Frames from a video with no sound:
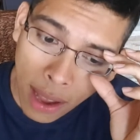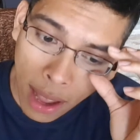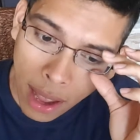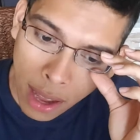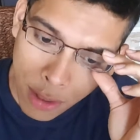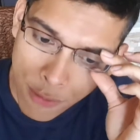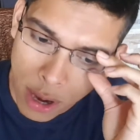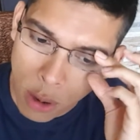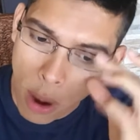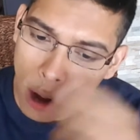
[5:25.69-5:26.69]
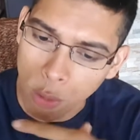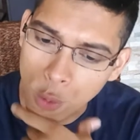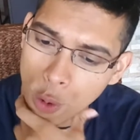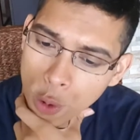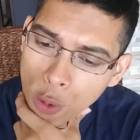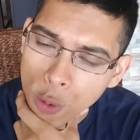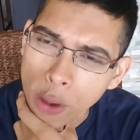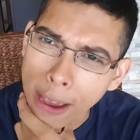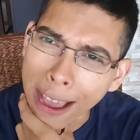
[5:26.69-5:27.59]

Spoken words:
It's very rock and roll. It